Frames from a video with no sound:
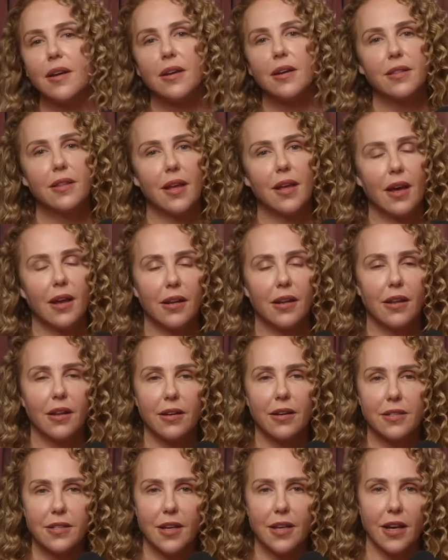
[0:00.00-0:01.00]
they had a lot
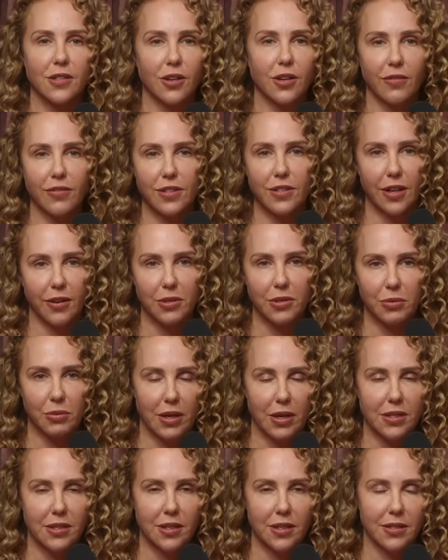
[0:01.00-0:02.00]
of sex. Obviously, I was
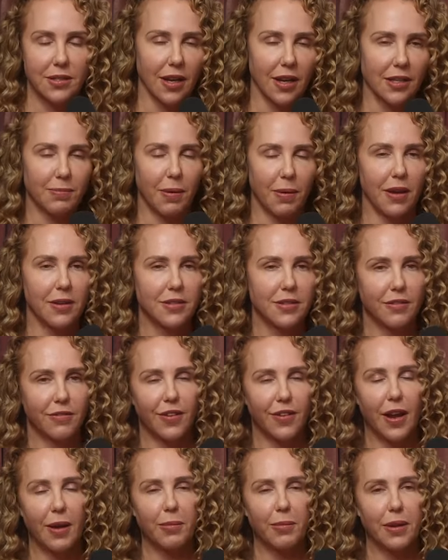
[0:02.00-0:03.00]
raised in a sex positive
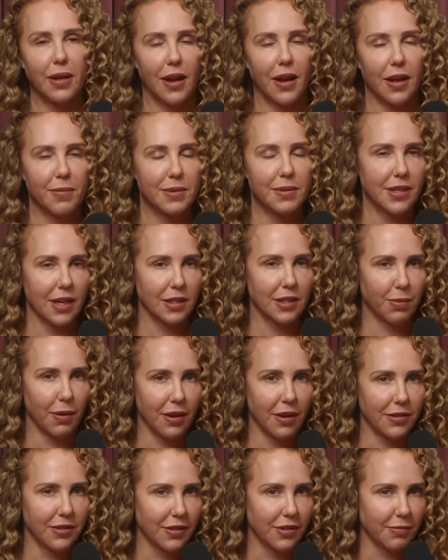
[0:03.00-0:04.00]
family. I am a sex
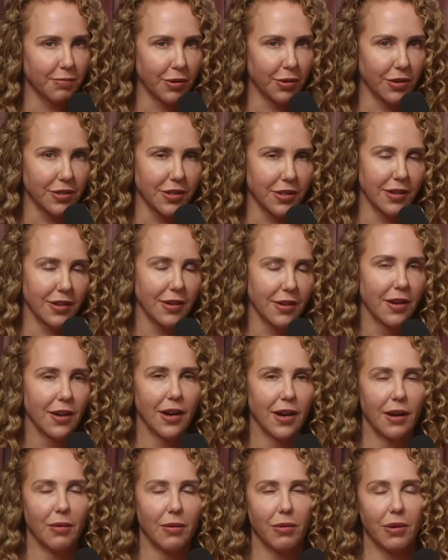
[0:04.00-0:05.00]
positive person.
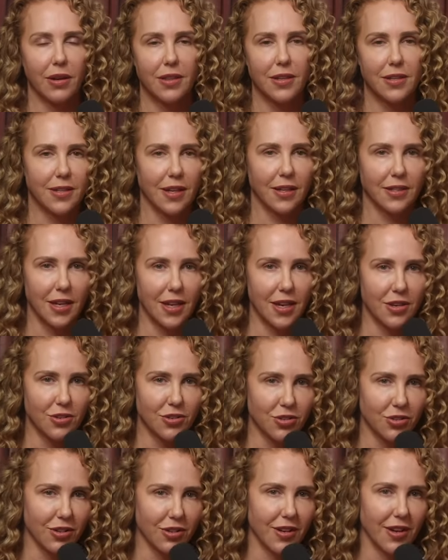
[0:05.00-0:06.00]
I work in the sex
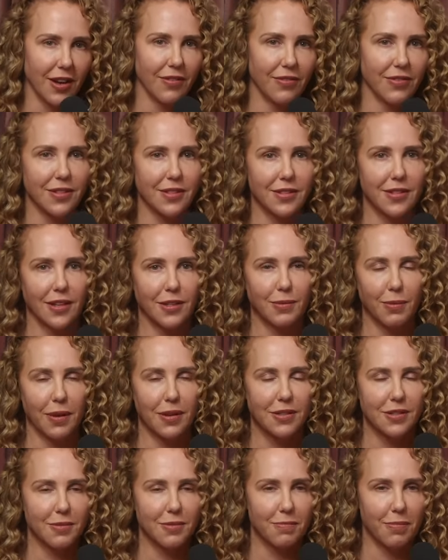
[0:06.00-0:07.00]
industry. I have a sex
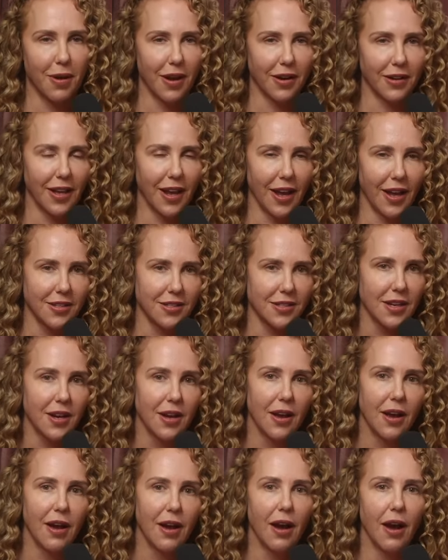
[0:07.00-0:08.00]
positive podcast.
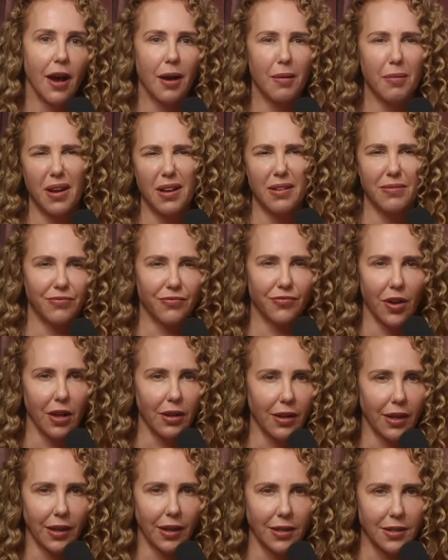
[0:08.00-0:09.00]
Um, I felt
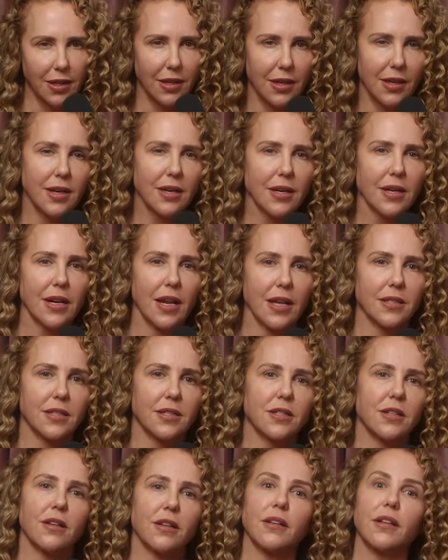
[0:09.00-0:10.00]
like I didn't need to
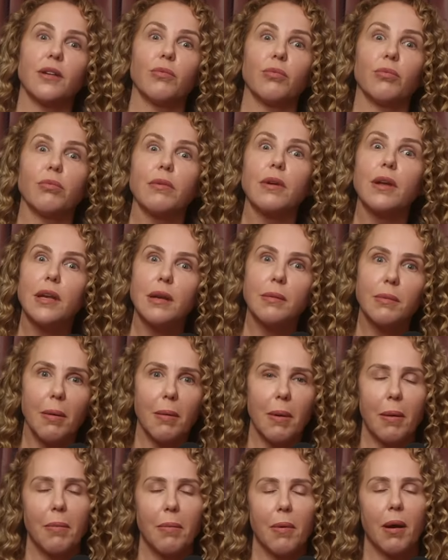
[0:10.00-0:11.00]
necessarily read about
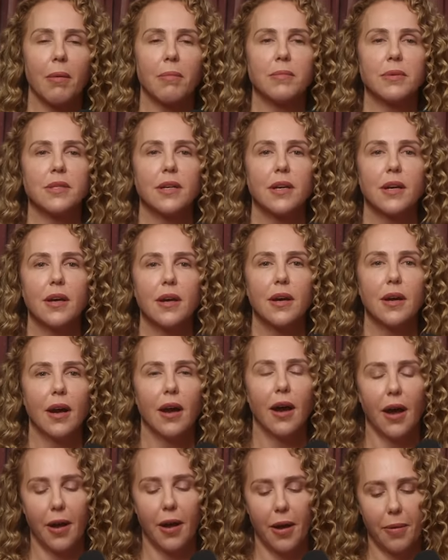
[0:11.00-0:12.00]
my mom's
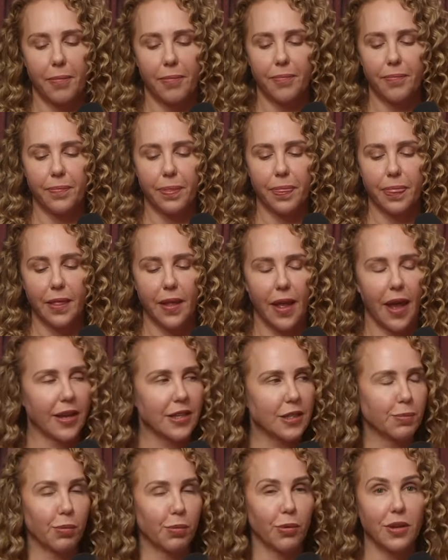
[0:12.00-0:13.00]
um, oh, God, no.
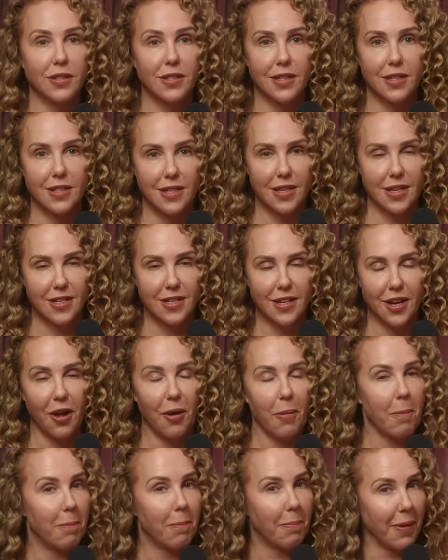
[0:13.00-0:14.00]
exploits in detail,
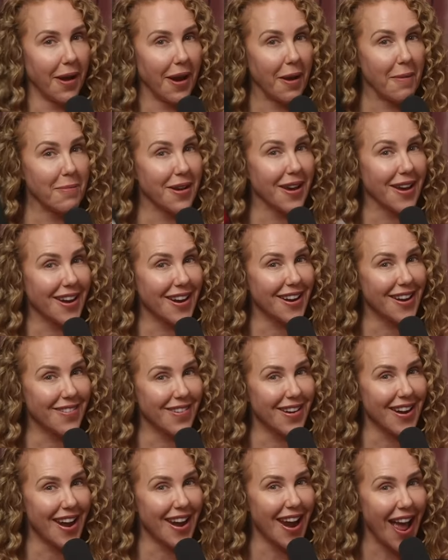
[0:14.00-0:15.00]
but I'm gonna do
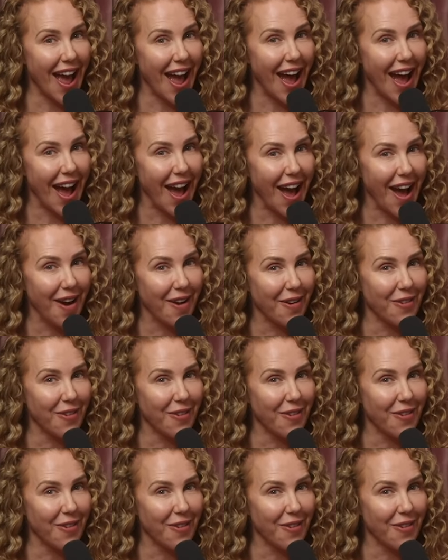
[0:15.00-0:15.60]
it now